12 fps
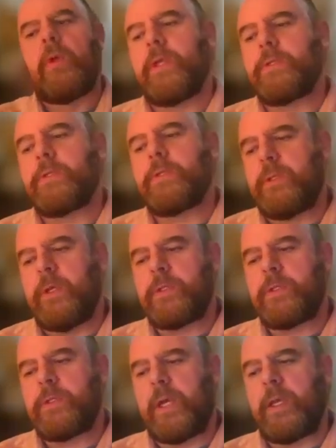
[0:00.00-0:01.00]
his
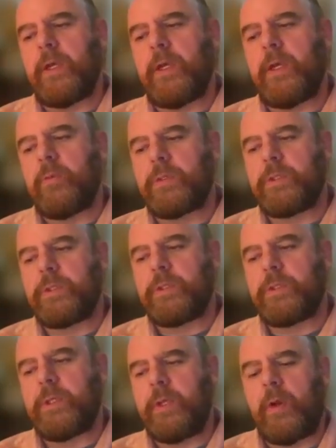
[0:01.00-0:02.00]
idea was
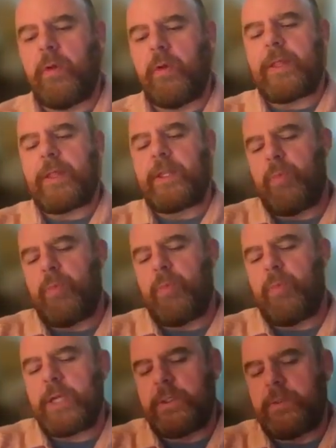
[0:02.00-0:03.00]
that, you've got this
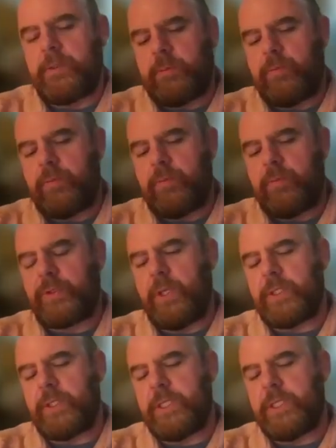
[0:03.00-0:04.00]
compression
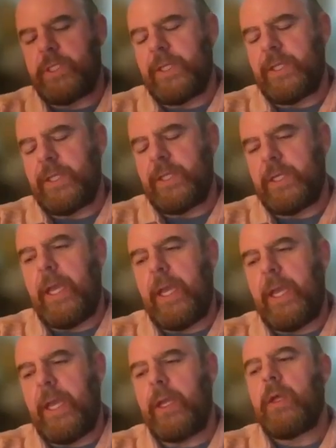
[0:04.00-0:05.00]
between the C and
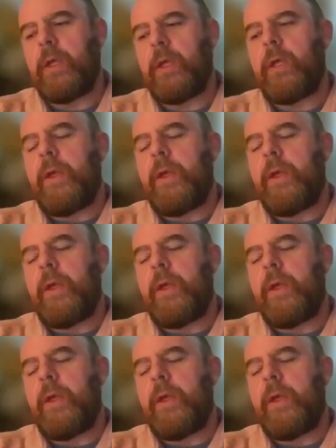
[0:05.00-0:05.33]
the A.